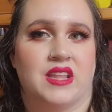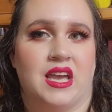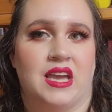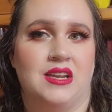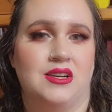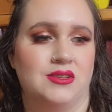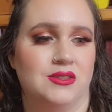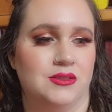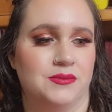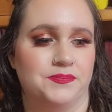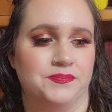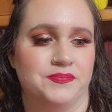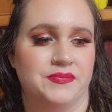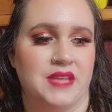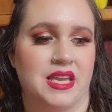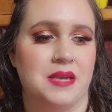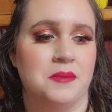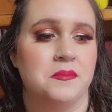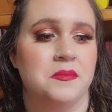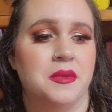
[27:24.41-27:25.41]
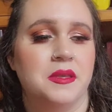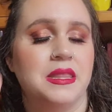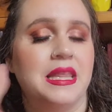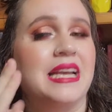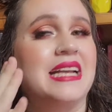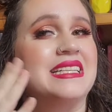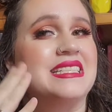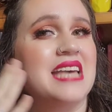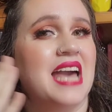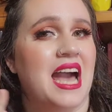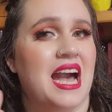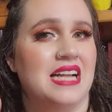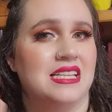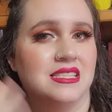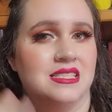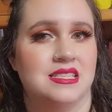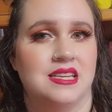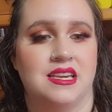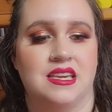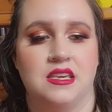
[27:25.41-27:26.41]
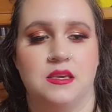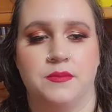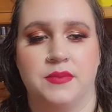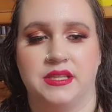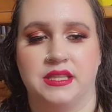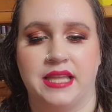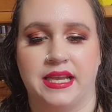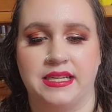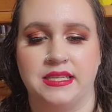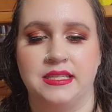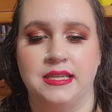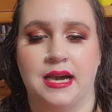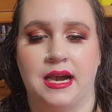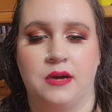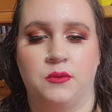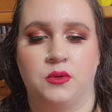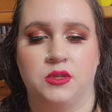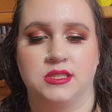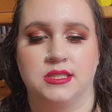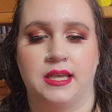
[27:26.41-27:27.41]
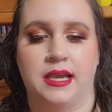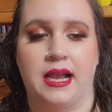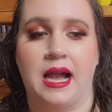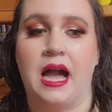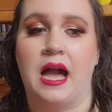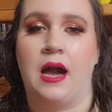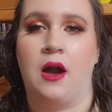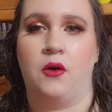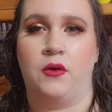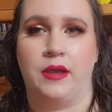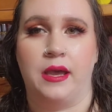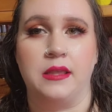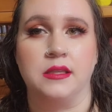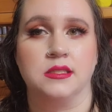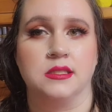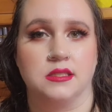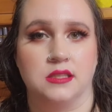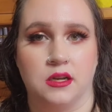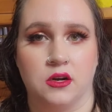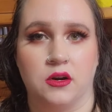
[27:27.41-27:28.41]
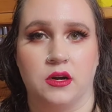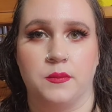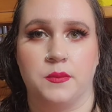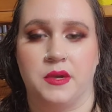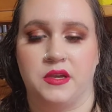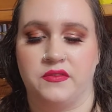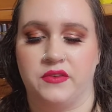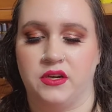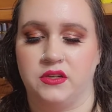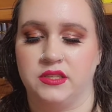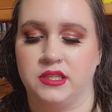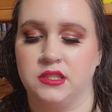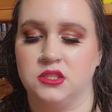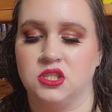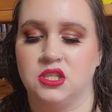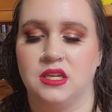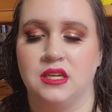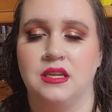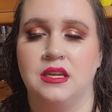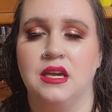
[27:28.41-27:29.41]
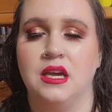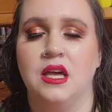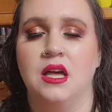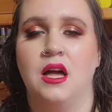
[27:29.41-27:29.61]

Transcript: I don't know, like a tad sticky, but like not where it's like, oh yeah, this is gonna grip my foundation.